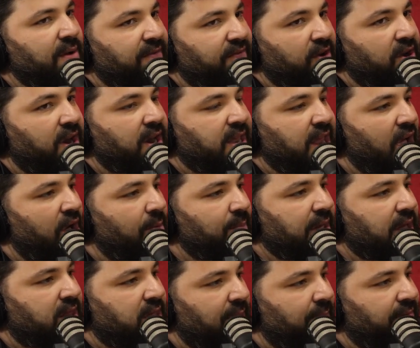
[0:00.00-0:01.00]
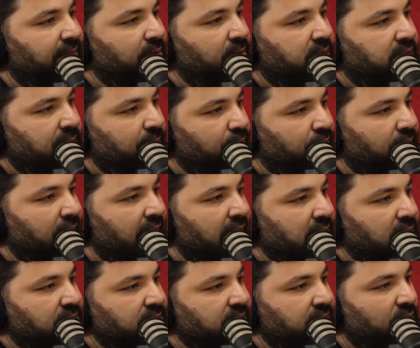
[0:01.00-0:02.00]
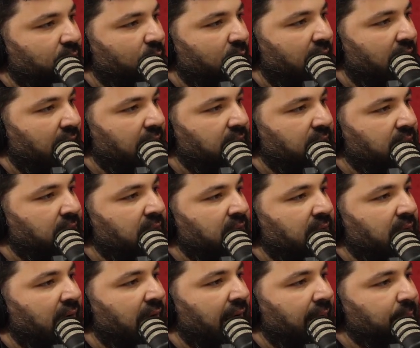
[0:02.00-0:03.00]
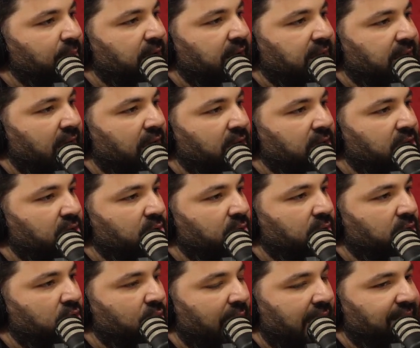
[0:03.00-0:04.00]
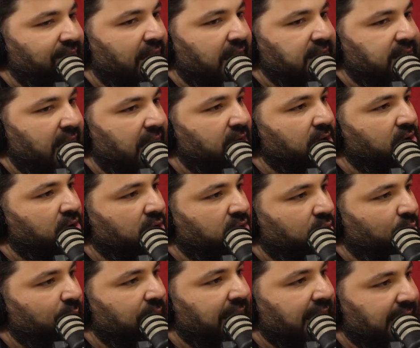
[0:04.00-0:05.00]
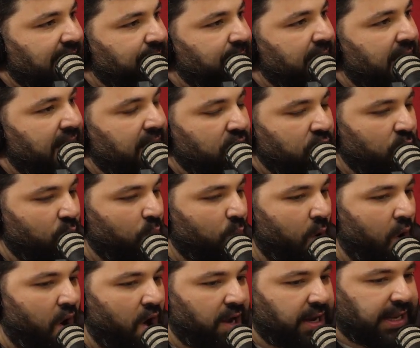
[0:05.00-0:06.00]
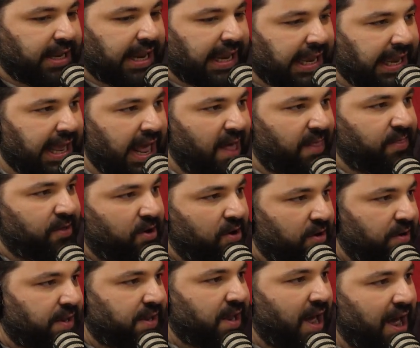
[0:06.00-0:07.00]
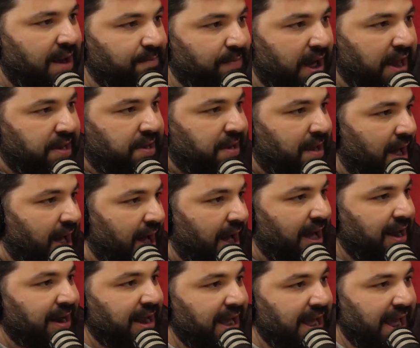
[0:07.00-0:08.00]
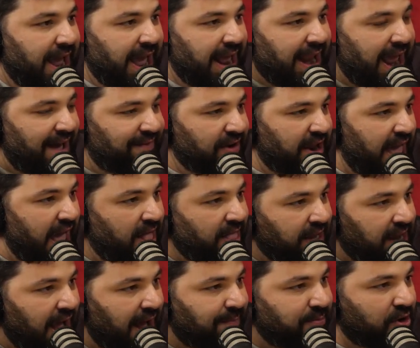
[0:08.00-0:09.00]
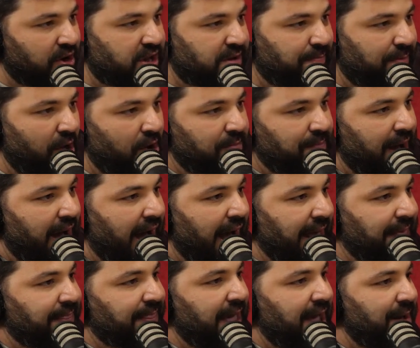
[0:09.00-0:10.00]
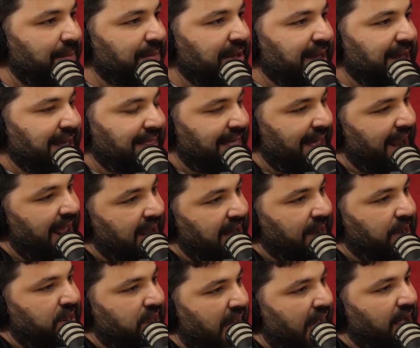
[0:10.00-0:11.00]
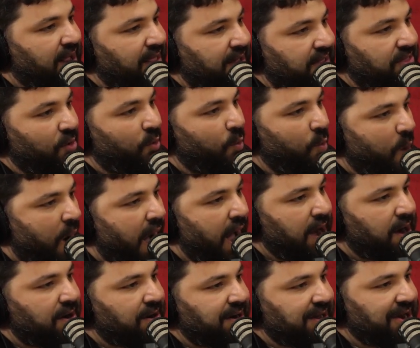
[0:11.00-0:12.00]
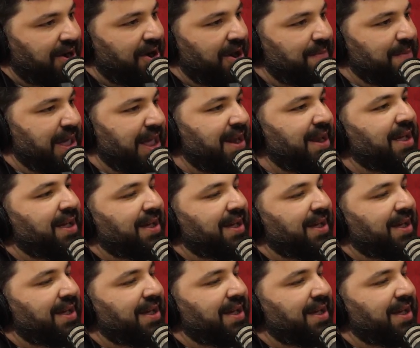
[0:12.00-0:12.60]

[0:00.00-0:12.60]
But if you're going to tell me it's up there with Sopranos and The Wire, I'm going to tell you have identical twin hitmen who walk together side by side and having a helicopter explode behind them. That ain't exactly The Wire. You know what I mean?